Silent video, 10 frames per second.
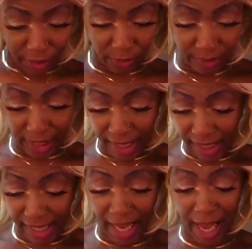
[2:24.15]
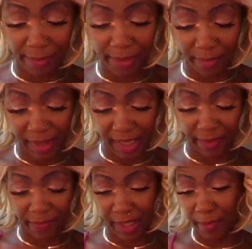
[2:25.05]
So it's saying to stay
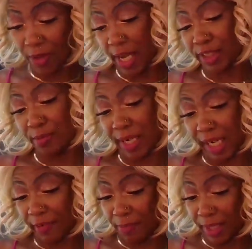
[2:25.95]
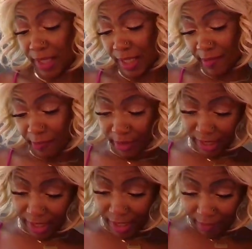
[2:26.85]
optimistic. For some of you guys, you might not even be looking for
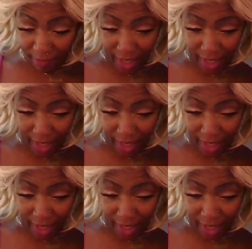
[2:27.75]
love.